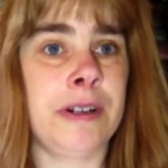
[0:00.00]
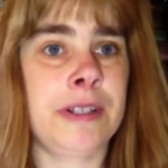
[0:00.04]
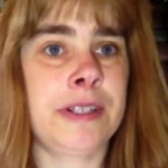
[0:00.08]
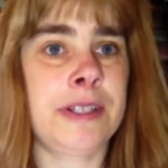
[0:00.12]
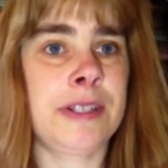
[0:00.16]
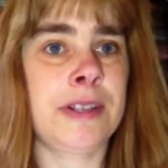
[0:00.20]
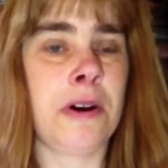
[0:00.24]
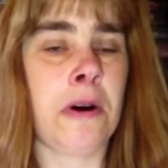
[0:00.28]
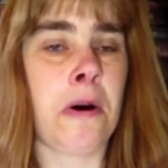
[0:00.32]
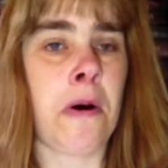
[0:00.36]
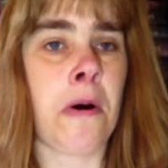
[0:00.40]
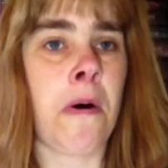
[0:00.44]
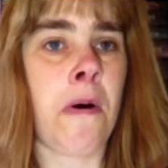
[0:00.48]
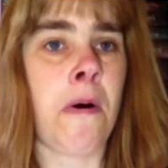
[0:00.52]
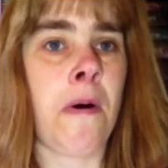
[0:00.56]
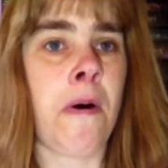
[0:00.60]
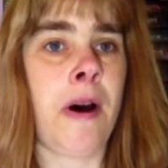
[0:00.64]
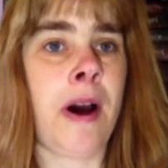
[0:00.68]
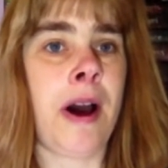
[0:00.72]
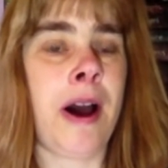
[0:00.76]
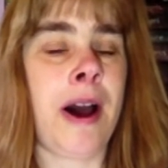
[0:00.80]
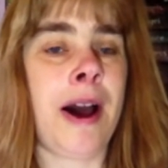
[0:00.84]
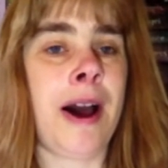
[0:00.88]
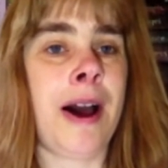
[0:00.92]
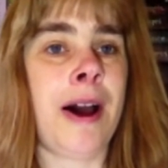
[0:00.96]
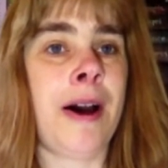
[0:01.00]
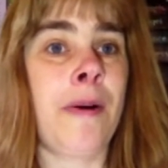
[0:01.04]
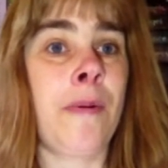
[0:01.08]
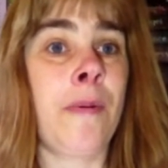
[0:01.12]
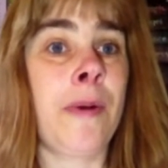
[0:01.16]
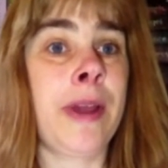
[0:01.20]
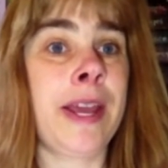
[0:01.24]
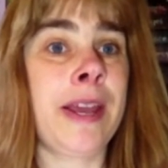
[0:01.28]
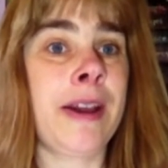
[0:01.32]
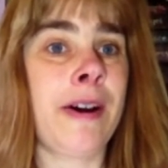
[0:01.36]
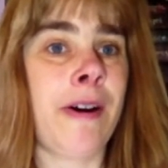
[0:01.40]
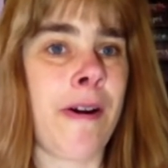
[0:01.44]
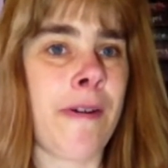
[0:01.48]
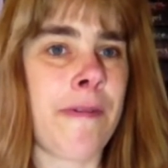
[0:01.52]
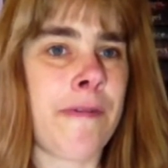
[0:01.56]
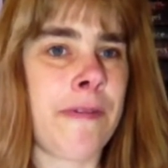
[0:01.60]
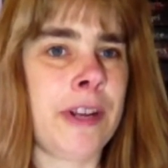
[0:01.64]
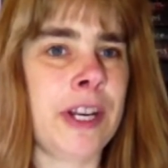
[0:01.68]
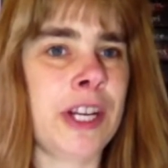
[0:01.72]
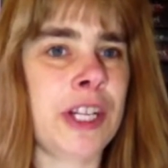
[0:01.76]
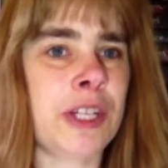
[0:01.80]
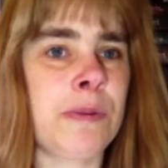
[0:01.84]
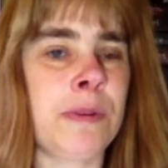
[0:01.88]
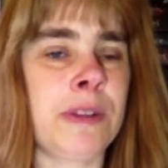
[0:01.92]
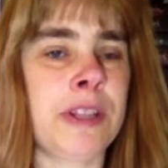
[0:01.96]
So uh, we are
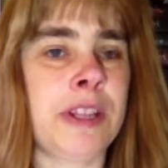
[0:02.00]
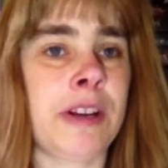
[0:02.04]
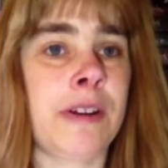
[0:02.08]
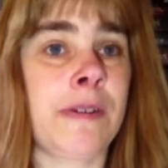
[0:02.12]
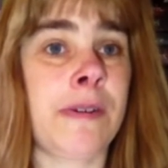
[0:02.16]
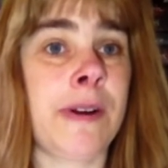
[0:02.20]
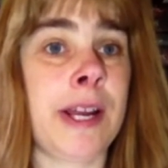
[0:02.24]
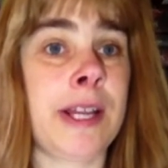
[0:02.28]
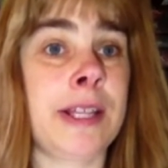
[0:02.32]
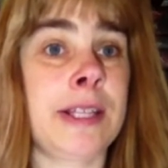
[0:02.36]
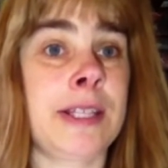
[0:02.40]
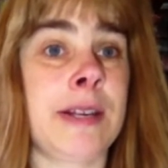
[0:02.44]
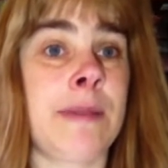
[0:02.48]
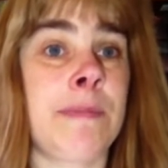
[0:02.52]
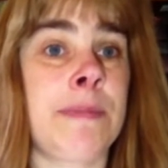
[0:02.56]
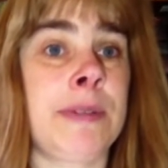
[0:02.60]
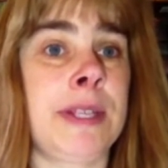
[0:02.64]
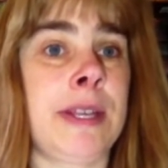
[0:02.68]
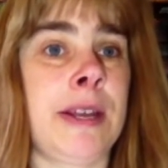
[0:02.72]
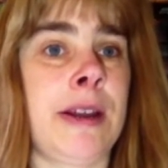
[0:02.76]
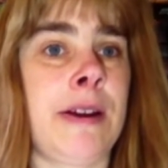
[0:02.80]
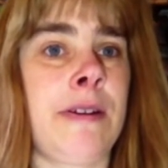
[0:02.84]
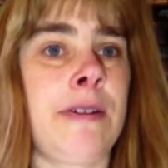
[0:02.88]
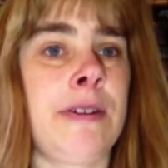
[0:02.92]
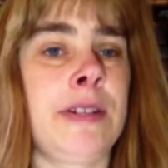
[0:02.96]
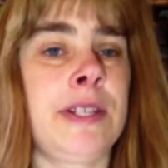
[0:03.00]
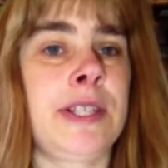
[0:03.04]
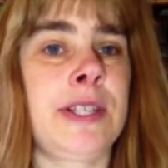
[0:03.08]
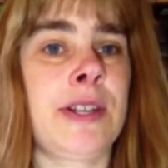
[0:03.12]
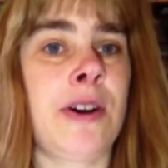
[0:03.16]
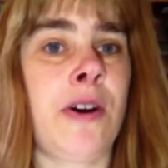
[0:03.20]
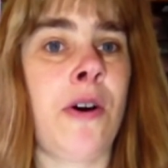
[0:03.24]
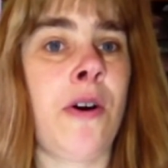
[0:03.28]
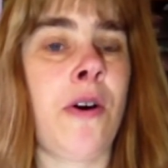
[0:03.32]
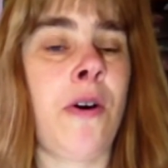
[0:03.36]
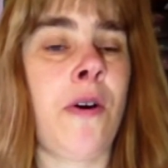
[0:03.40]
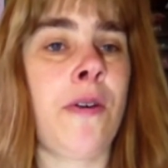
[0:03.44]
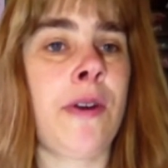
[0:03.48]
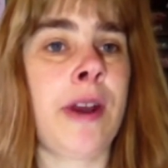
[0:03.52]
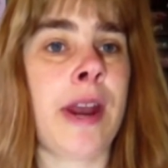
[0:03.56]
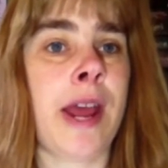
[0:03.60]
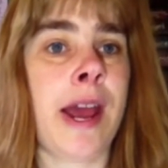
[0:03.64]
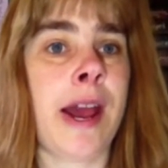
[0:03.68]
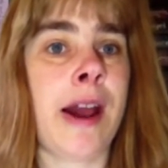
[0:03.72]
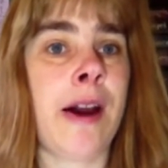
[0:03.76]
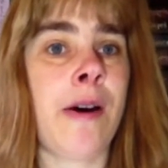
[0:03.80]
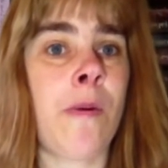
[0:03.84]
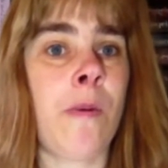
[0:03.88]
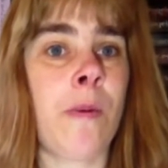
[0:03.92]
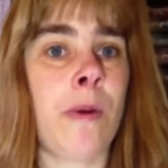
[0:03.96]
finished with the crates upstairs. So
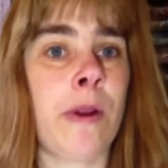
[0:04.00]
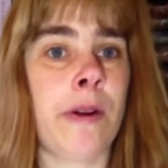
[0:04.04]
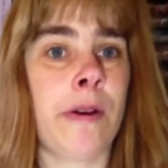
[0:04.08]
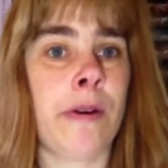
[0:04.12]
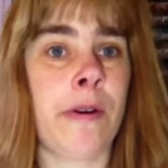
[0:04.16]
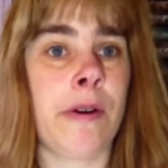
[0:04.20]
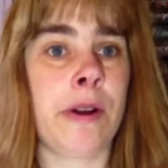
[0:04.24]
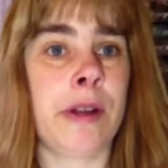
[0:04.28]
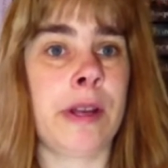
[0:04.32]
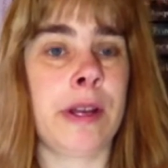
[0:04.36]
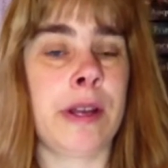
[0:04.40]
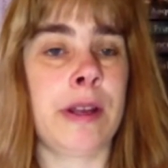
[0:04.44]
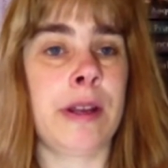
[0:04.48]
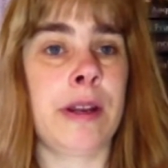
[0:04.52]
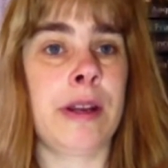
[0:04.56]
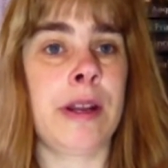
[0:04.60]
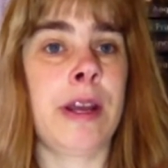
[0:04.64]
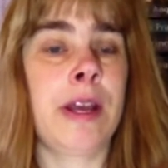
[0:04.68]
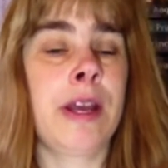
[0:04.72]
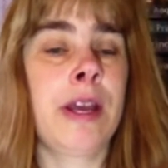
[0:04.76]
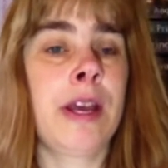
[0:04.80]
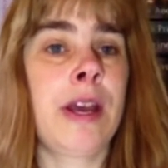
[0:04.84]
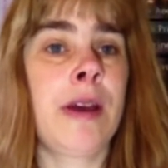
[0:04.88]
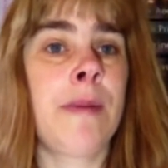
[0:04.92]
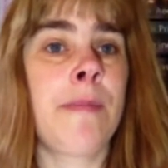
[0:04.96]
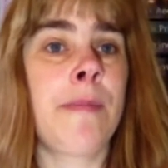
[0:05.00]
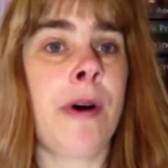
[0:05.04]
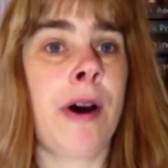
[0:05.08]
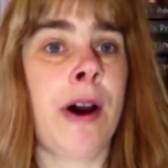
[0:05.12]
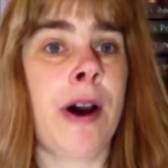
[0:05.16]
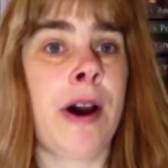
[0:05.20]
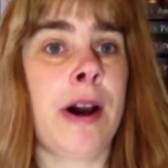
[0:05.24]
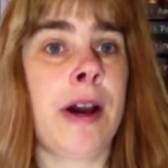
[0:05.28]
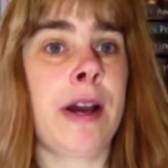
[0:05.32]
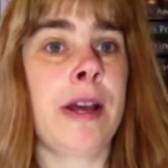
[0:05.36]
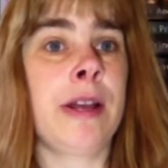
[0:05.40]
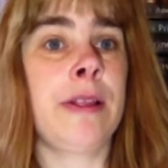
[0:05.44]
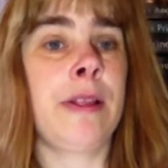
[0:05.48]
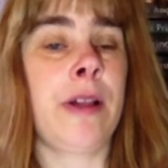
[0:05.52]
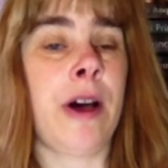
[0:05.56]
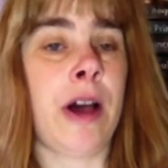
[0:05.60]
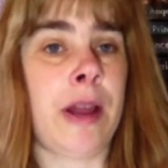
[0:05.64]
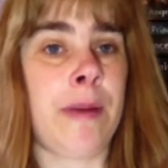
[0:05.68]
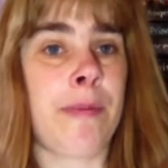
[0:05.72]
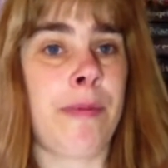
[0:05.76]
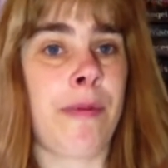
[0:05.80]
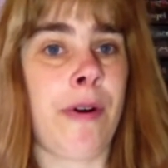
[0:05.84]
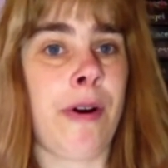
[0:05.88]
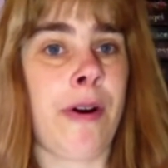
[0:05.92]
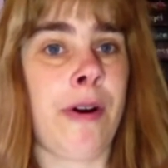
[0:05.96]
now we are in my
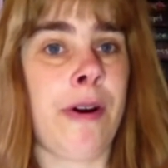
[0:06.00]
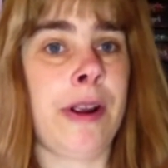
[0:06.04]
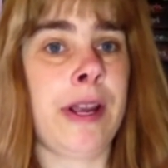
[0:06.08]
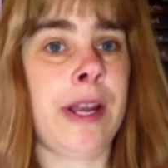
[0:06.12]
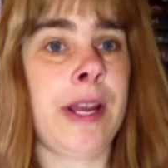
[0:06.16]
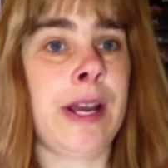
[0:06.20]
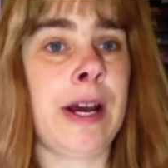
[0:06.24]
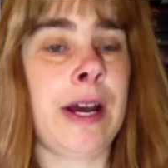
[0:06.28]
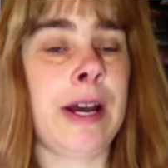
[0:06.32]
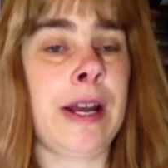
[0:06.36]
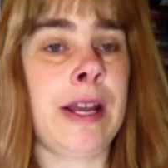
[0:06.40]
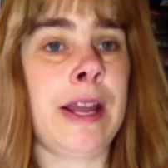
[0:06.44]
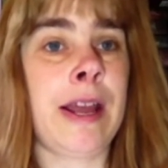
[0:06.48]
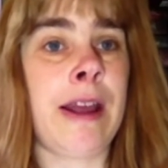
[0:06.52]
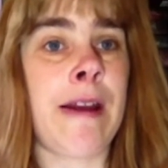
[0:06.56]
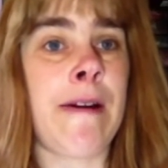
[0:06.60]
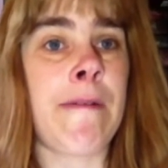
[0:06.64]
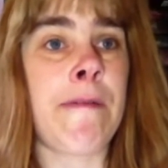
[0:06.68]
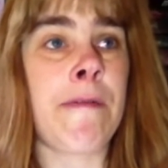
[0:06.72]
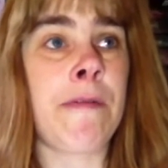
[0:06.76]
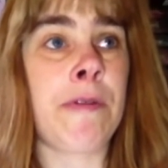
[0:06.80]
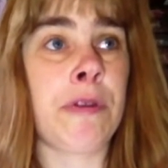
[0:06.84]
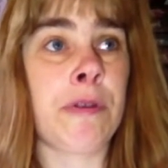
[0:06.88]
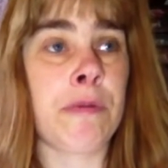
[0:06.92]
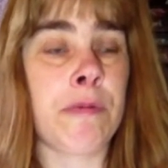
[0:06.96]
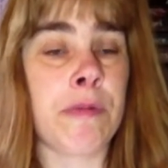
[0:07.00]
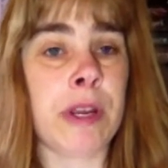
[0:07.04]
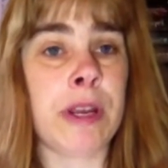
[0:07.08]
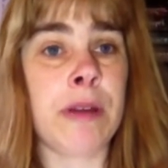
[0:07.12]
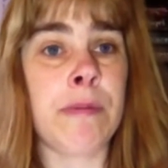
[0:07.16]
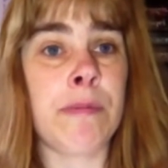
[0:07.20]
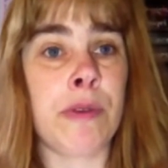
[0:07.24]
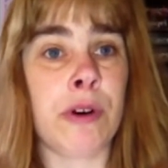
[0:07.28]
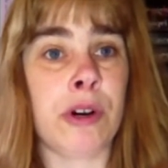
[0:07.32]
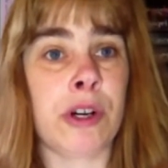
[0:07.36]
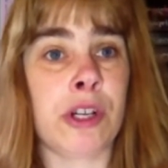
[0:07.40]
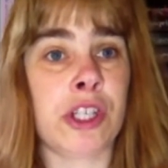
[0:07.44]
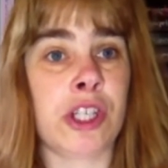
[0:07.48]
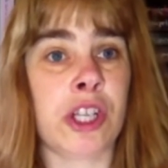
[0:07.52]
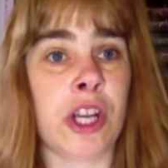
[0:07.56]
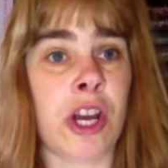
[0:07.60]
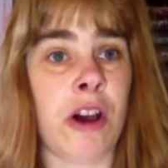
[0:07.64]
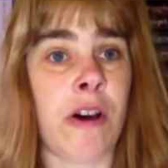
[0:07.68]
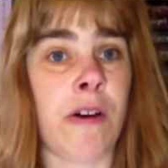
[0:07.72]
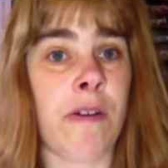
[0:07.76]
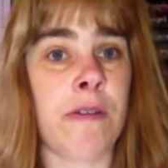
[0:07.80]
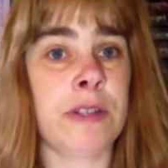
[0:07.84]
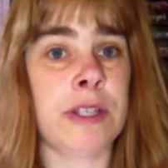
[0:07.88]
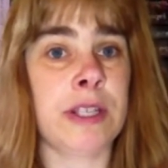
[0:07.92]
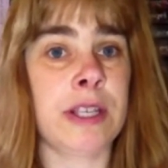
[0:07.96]
library. I have three
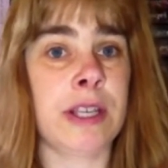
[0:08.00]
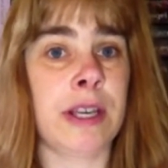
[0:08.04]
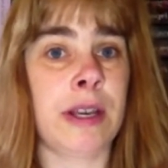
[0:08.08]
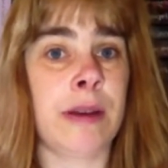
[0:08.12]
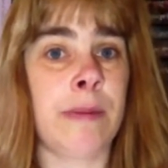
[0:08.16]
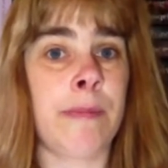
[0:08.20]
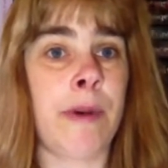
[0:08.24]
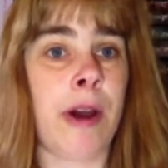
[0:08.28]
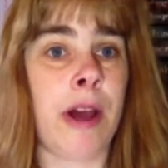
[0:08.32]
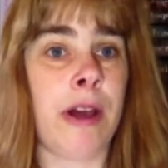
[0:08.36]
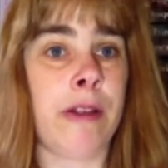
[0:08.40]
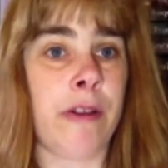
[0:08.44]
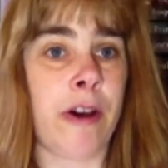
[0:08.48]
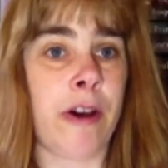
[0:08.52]
bookshelves in my